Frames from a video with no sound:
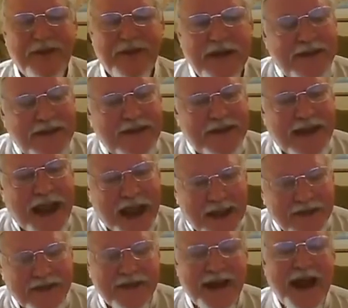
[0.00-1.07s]
This
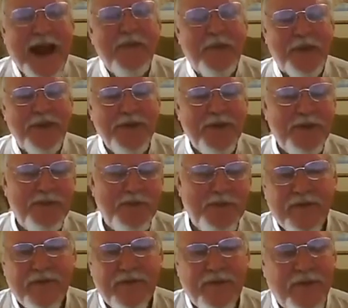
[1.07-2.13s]
hasn't happened
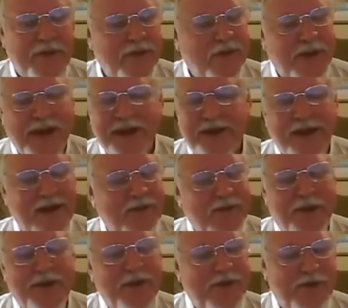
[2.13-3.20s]
for the great and
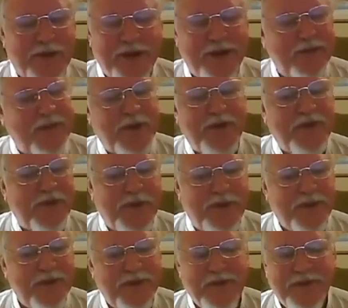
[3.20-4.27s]
wonderful and
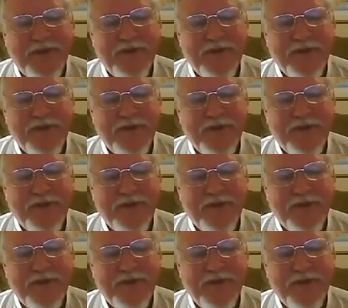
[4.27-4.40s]
beautiful